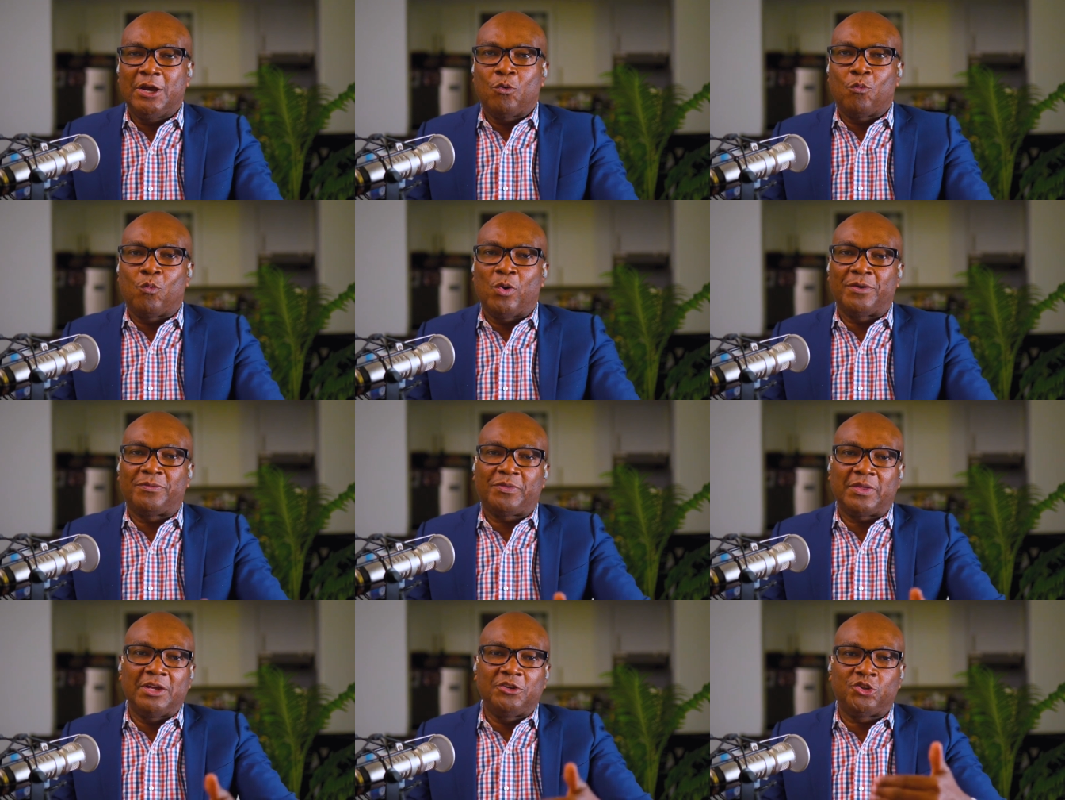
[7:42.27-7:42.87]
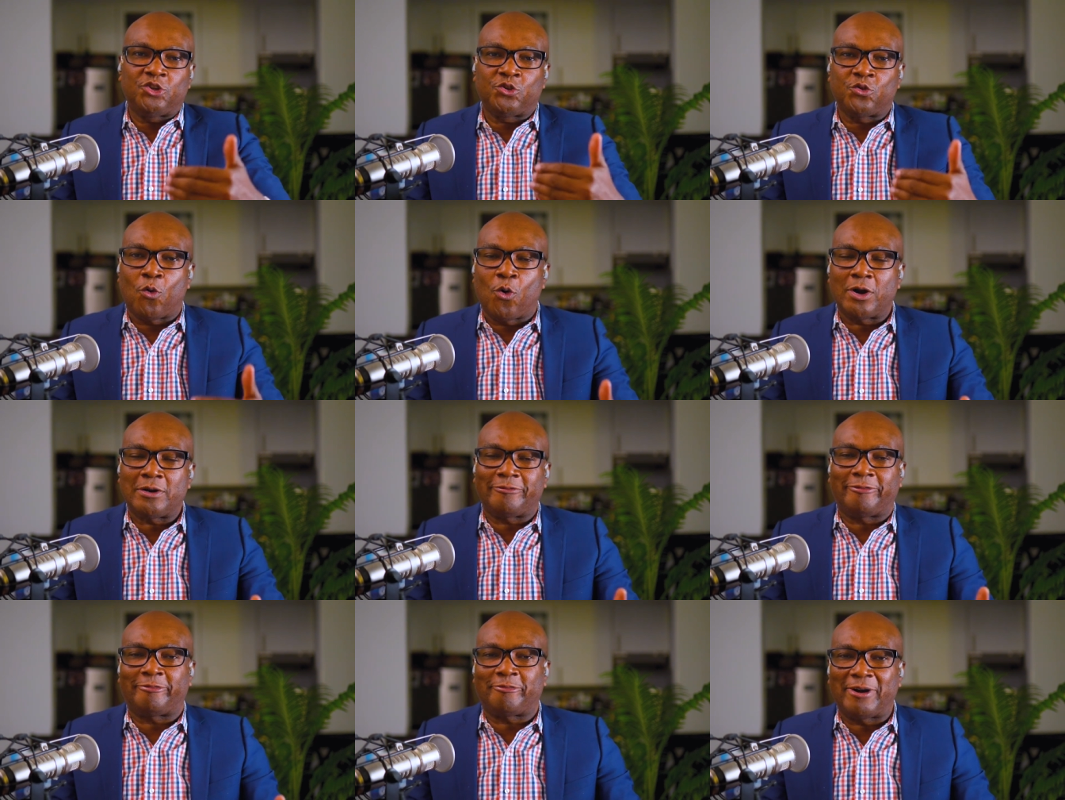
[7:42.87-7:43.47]
with
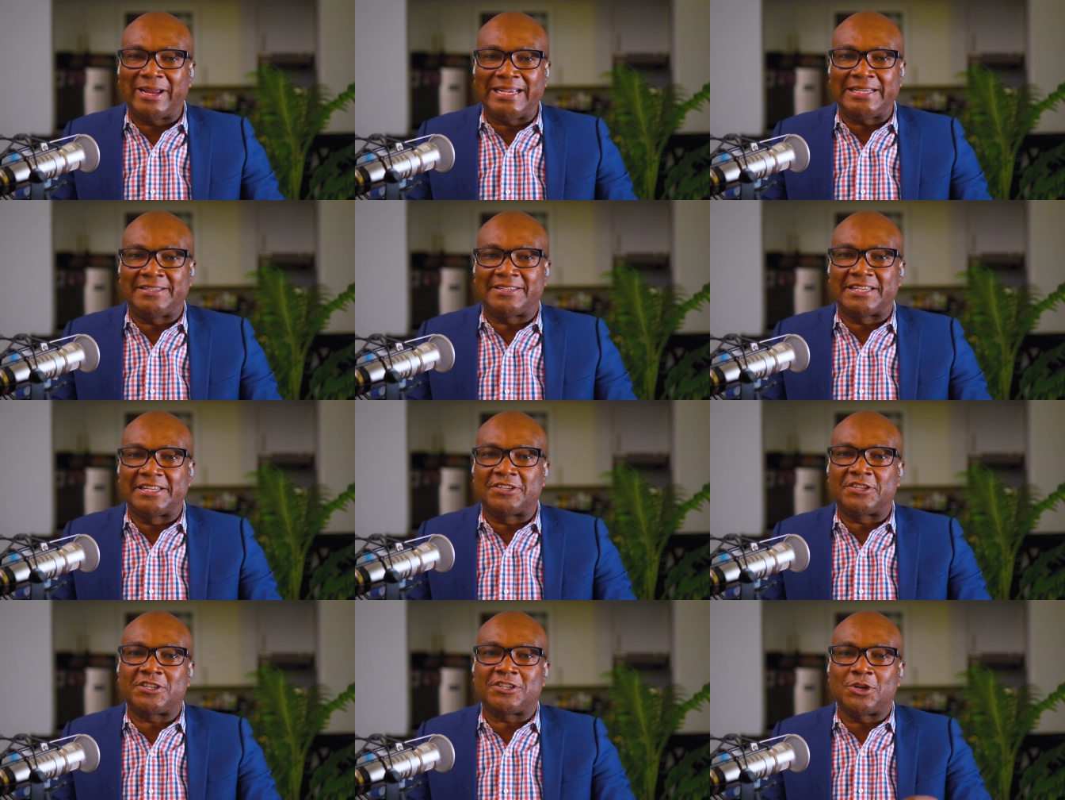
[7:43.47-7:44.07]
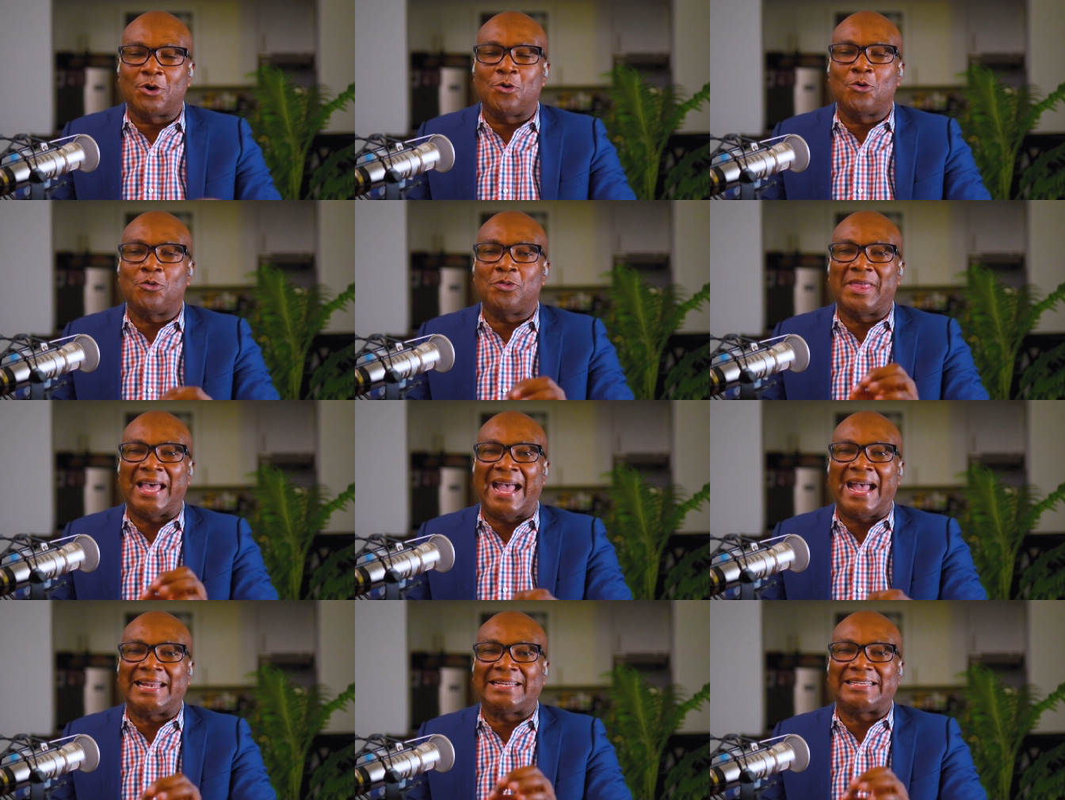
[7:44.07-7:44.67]
short phrases so
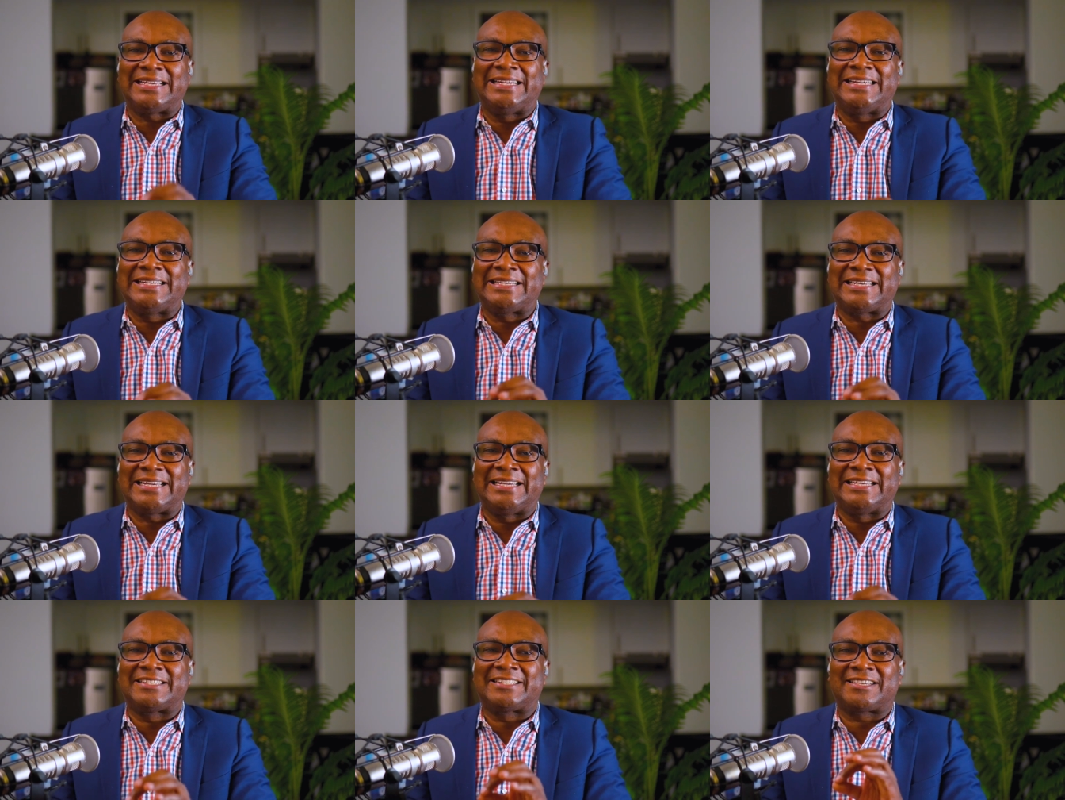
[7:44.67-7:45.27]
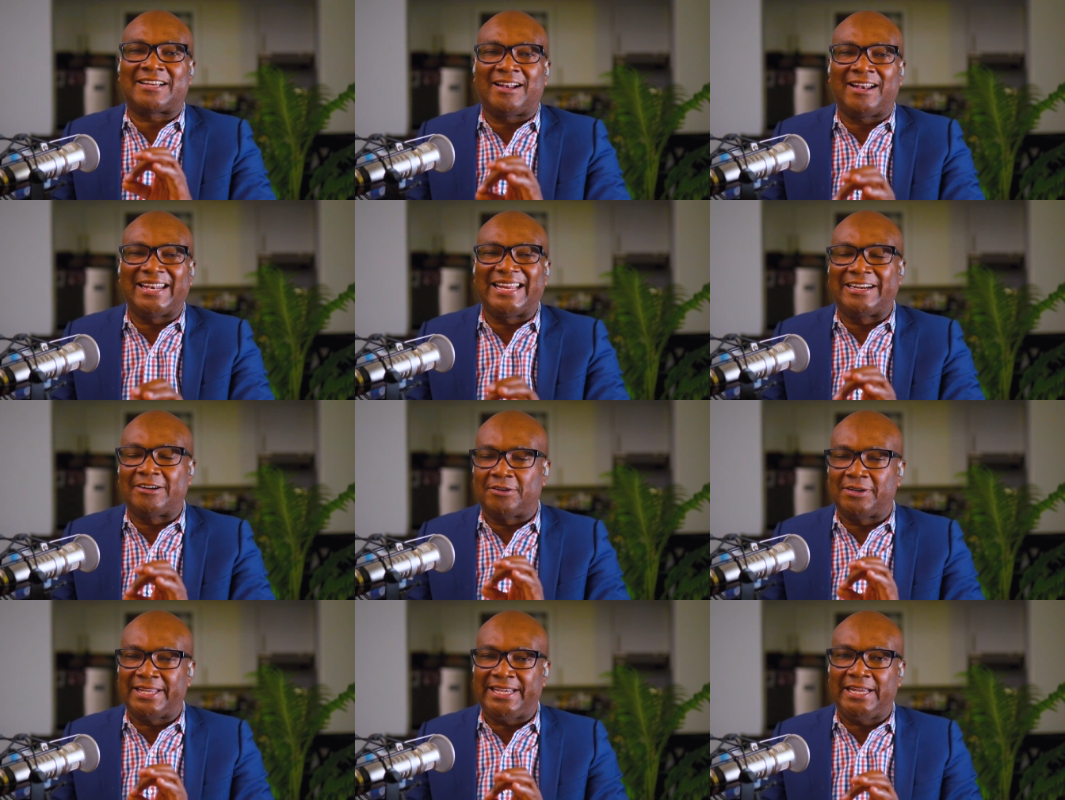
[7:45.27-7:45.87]
that it is
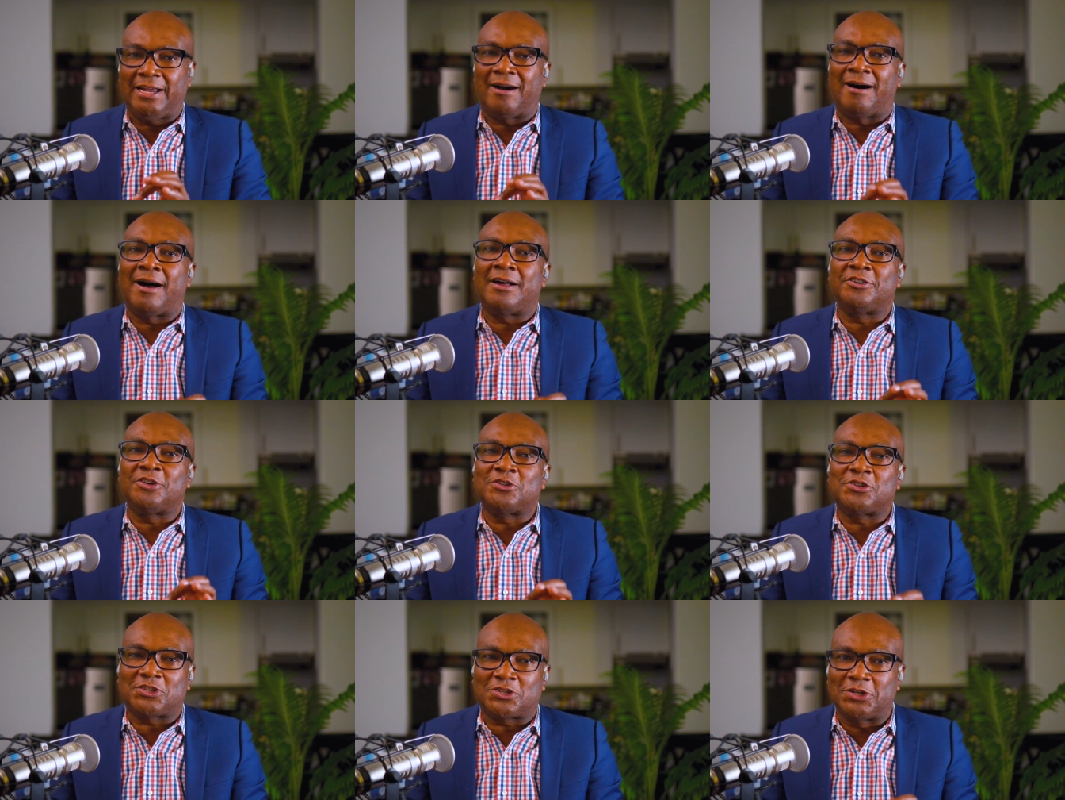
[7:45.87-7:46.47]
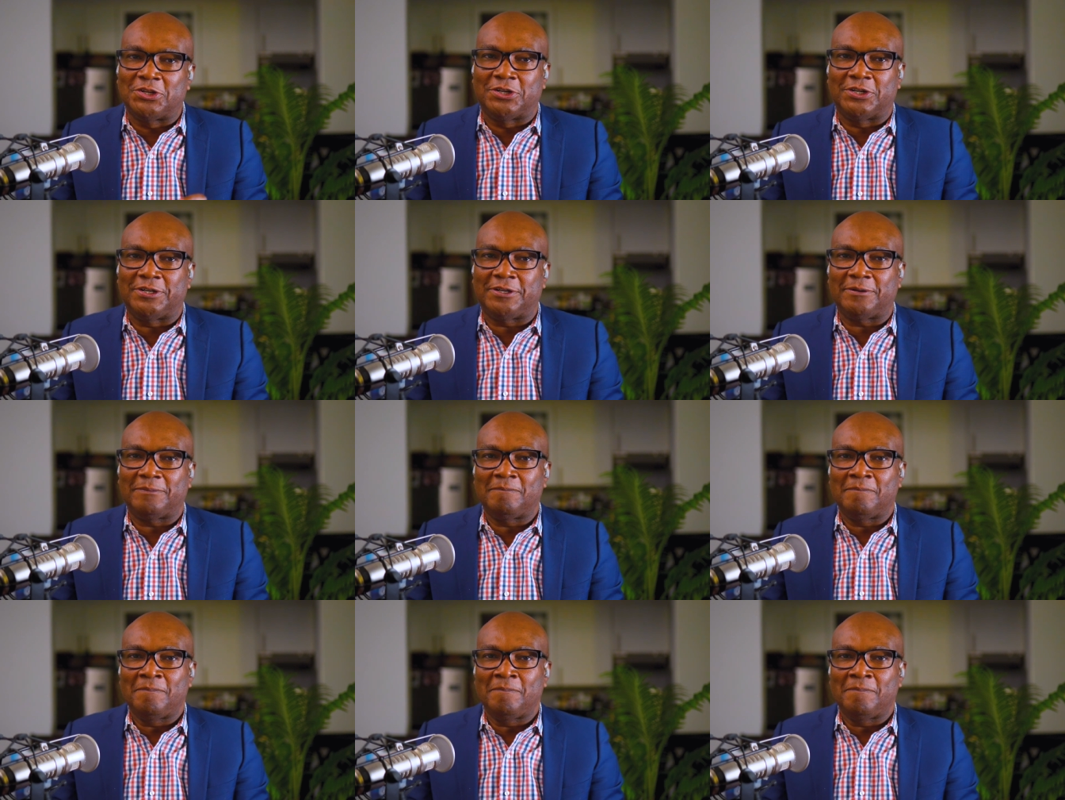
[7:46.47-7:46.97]
clearly understood.